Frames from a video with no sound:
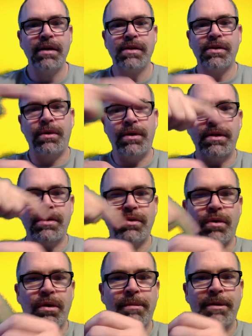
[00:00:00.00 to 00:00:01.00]
So it just
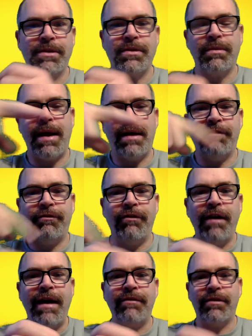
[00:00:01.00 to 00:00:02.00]
orbits around it
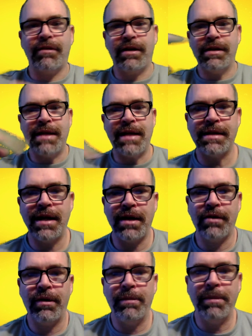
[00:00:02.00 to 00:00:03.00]
forever because that's
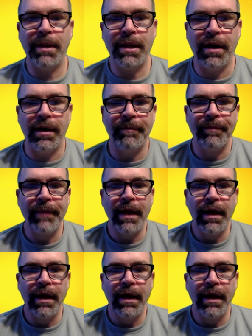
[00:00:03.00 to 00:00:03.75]
not creepy at all.